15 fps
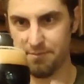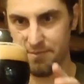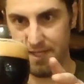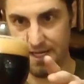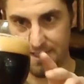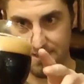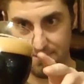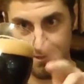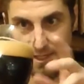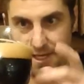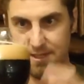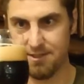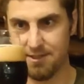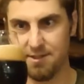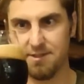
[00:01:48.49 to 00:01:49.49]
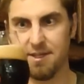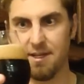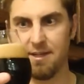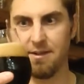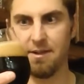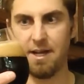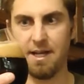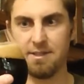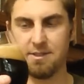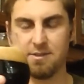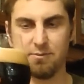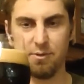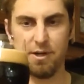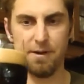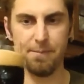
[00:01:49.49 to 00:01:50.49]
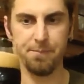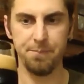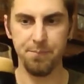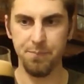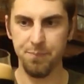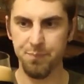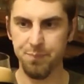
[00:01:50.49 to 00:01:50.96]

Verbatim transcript: nice legs on the side of the glass as well.